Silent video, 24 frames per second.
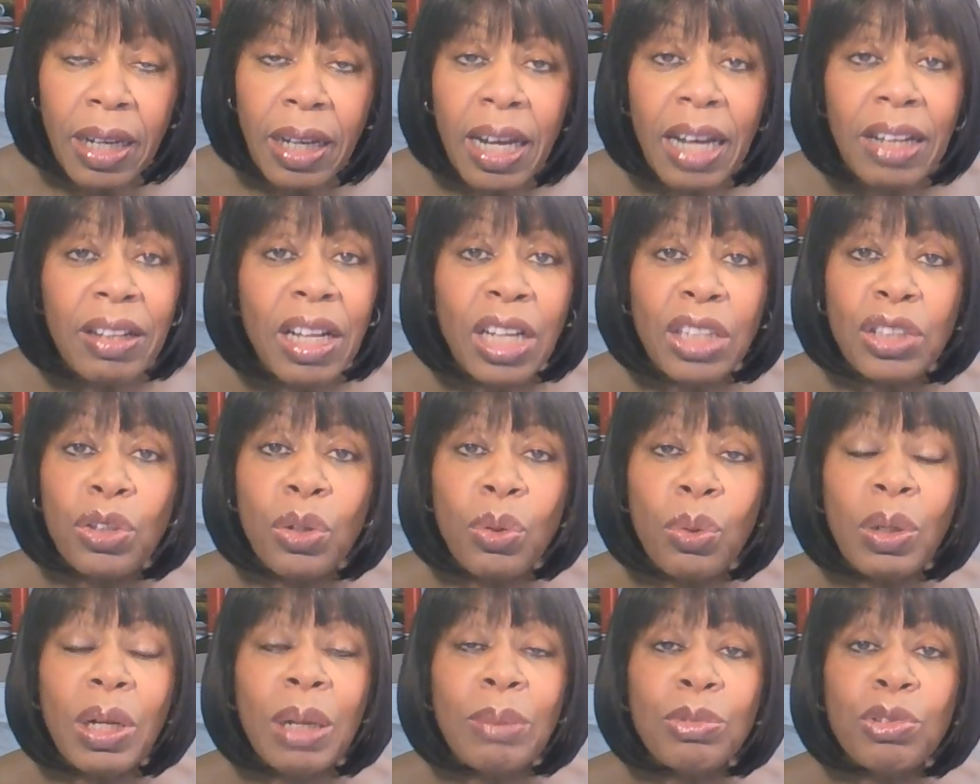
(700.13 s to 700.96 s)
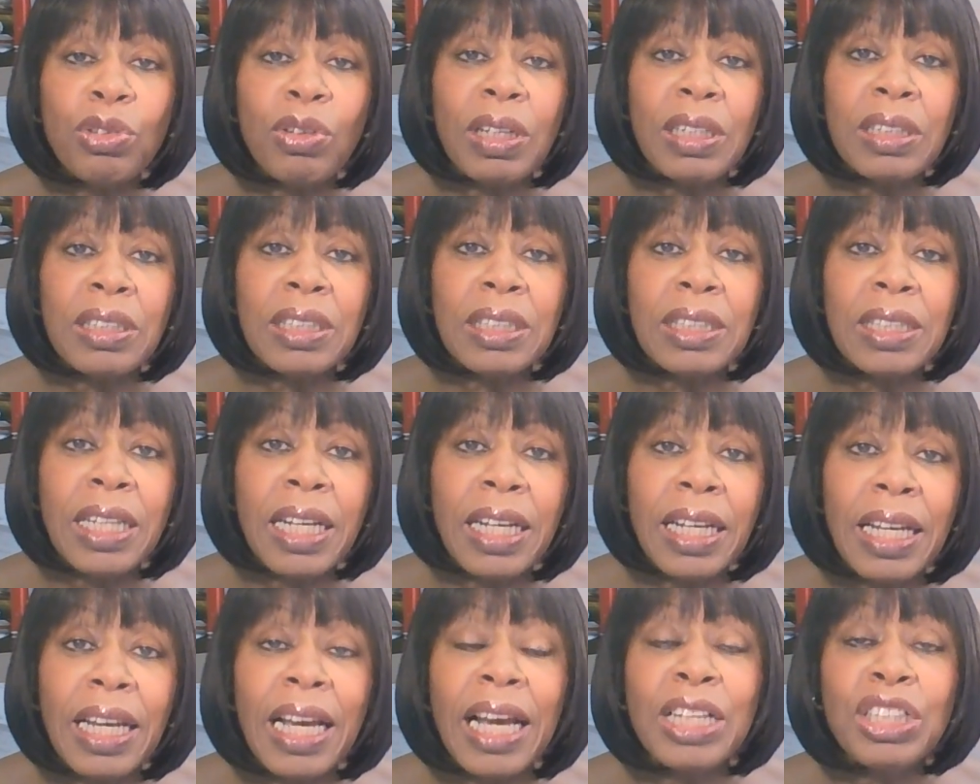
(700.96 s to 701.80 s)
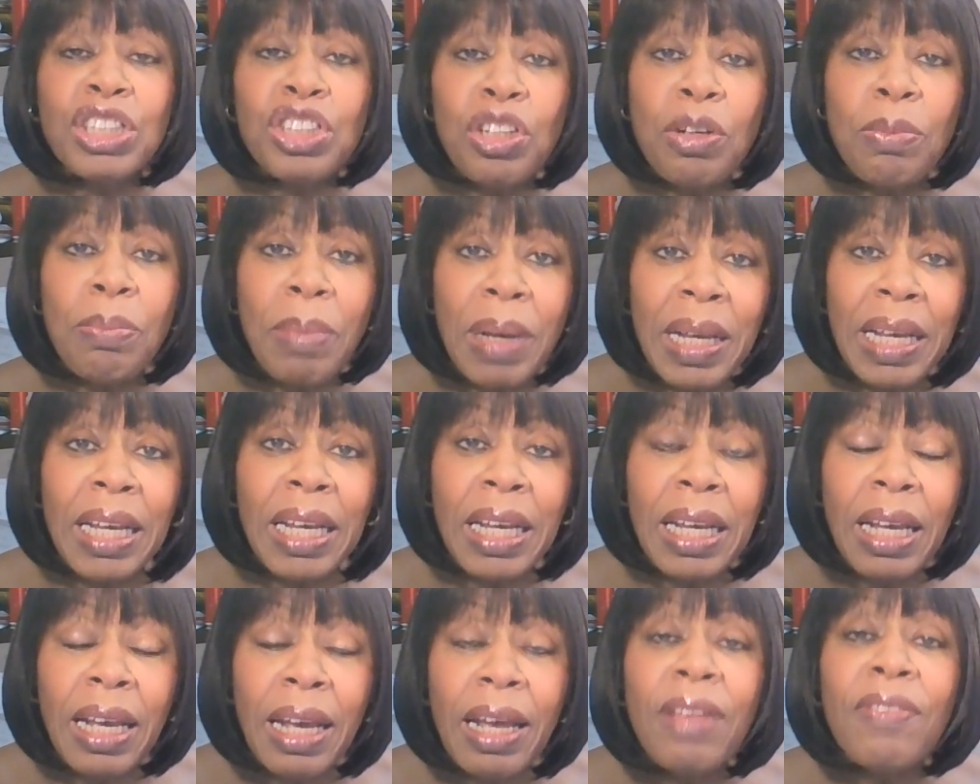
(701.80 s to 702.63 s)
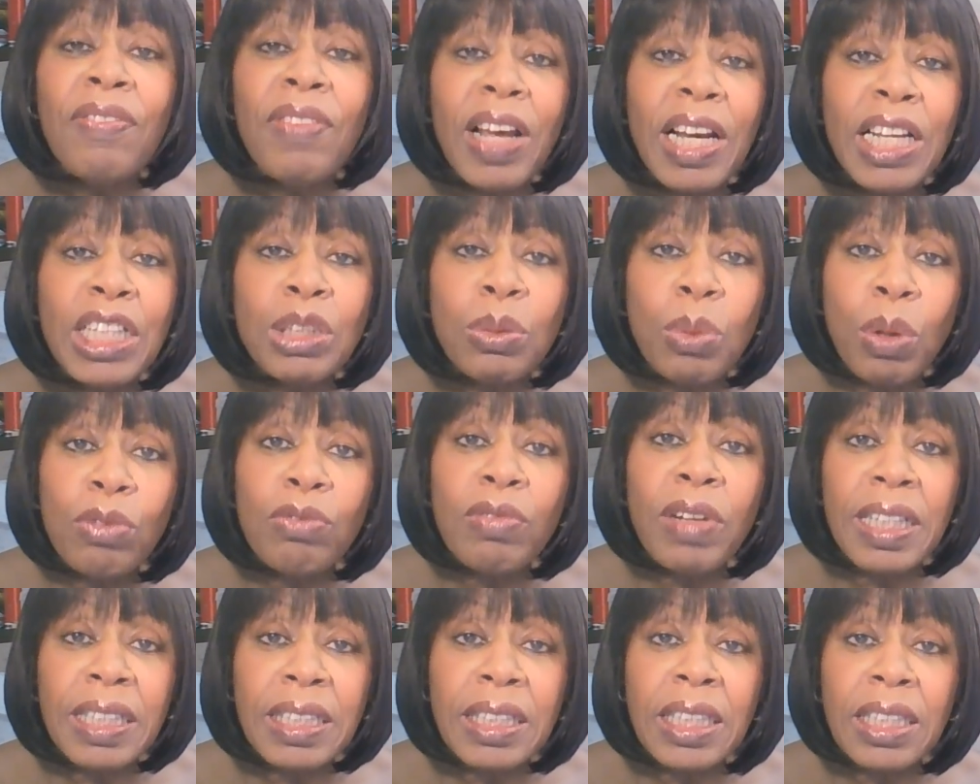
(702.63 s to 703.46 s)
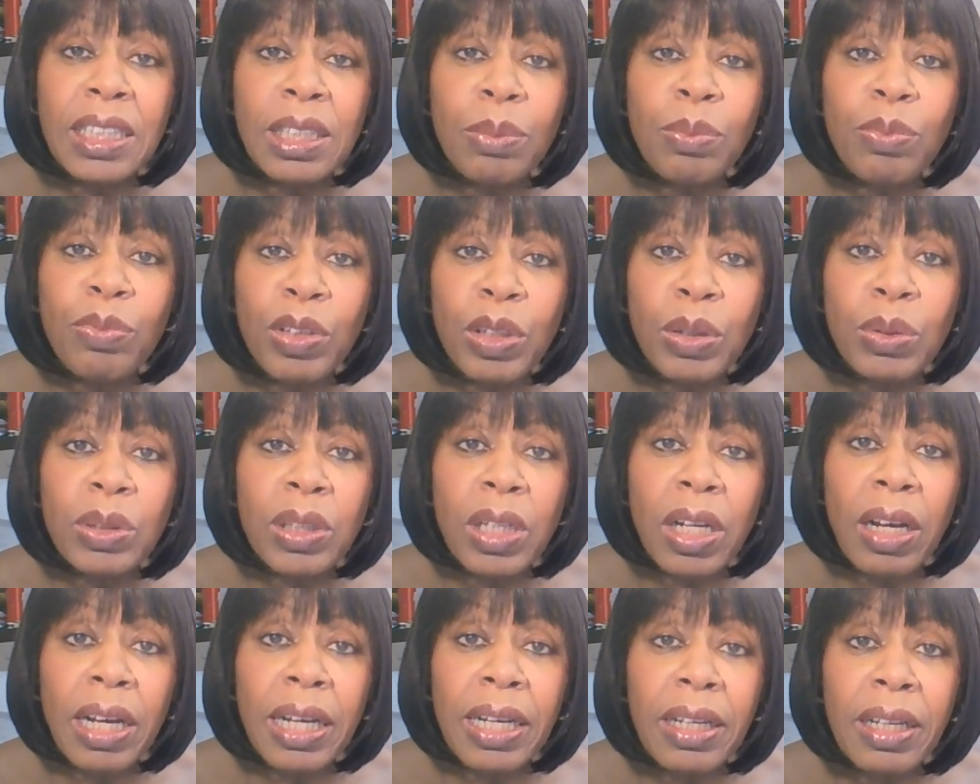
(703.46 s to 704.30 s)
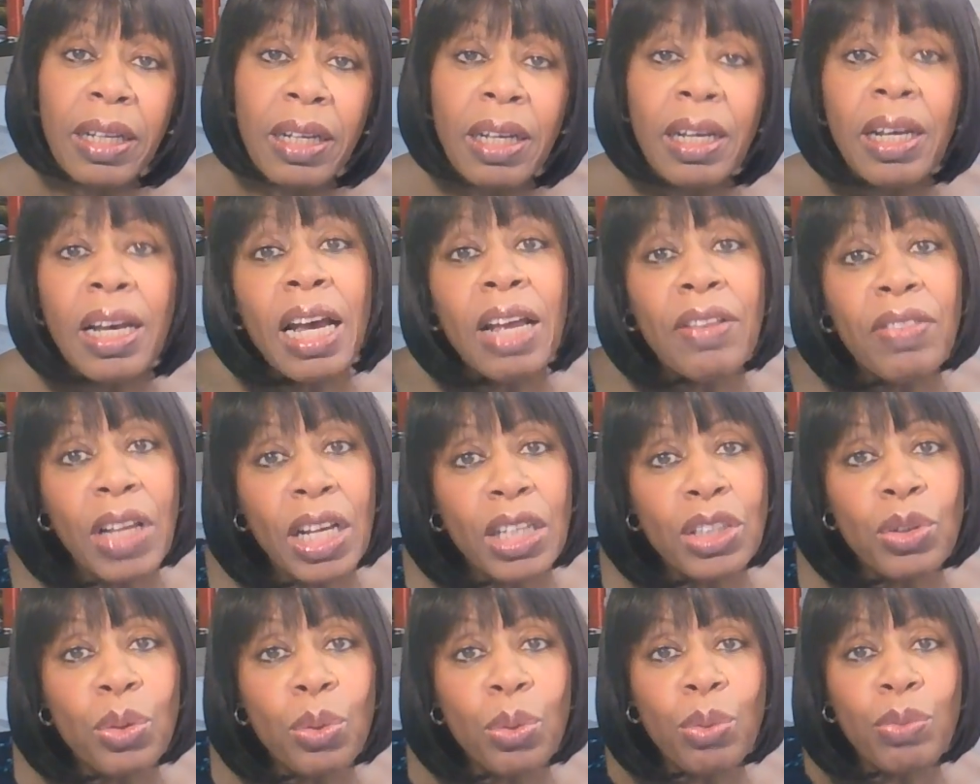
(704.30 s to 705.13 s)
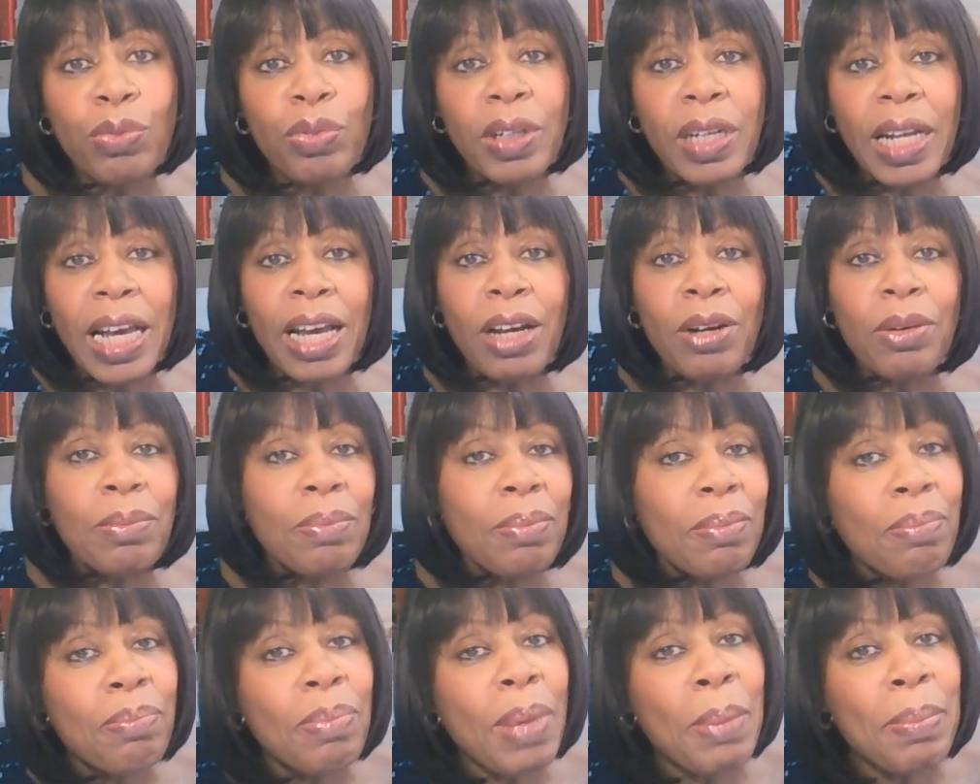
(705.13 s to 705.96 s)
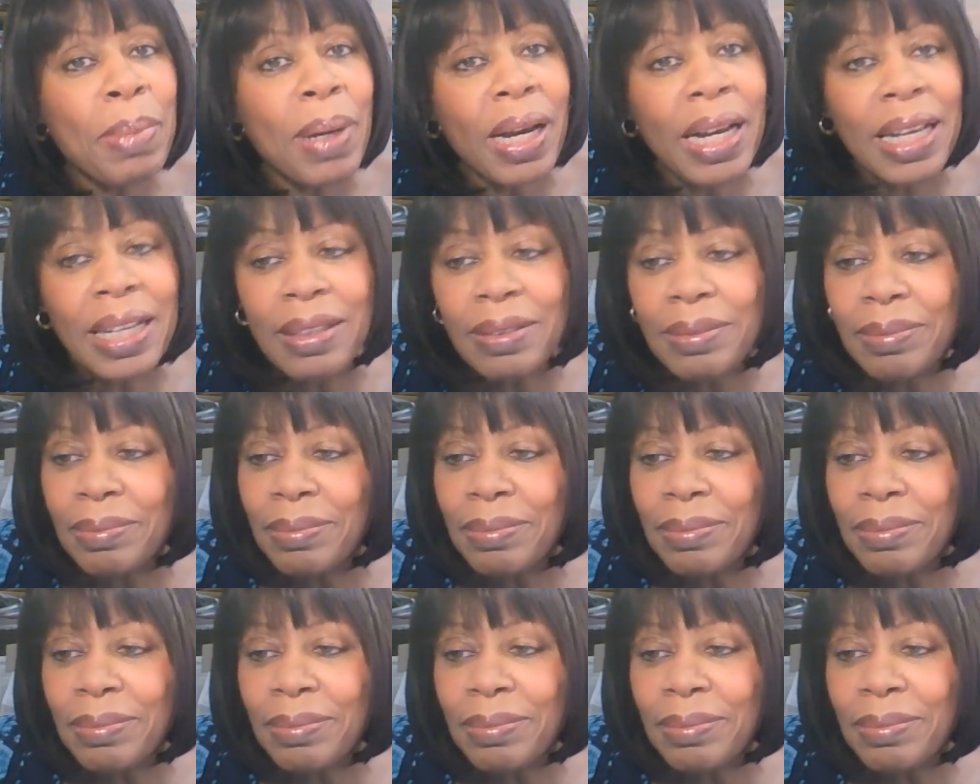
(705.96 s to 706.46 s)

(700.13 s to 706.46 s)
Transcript: And that's all I'm trying to say. And to me, that is what racism feels like. And that's all for now. Bye bye.